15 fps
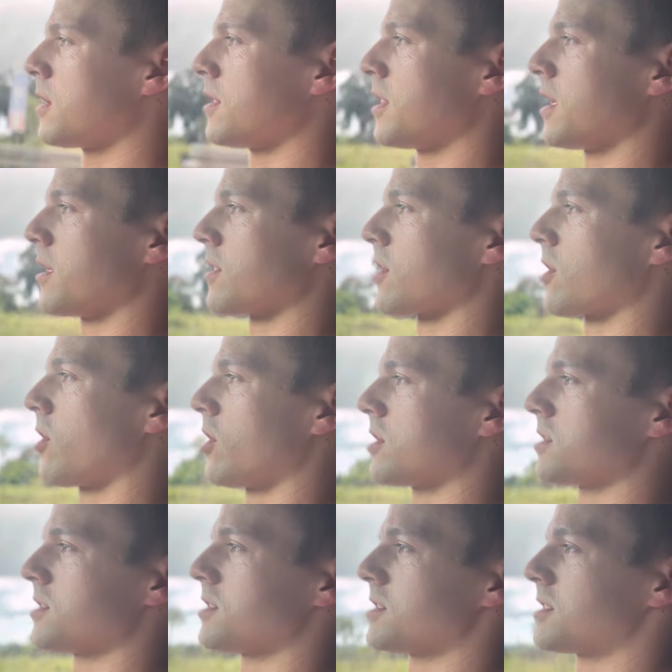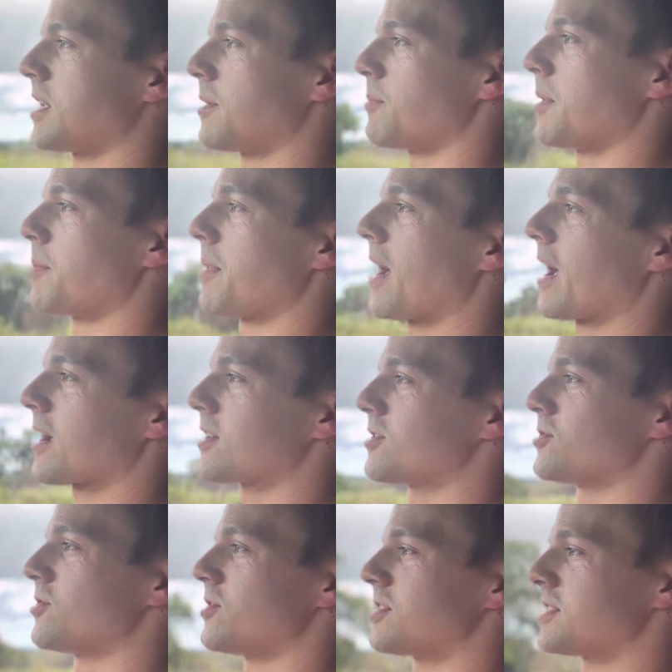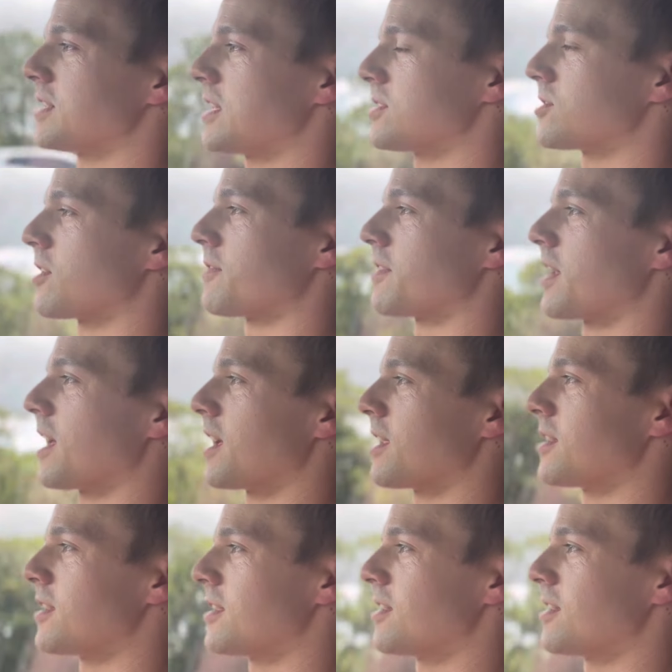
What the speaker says: There, the car has just sent me back to the center of the lane,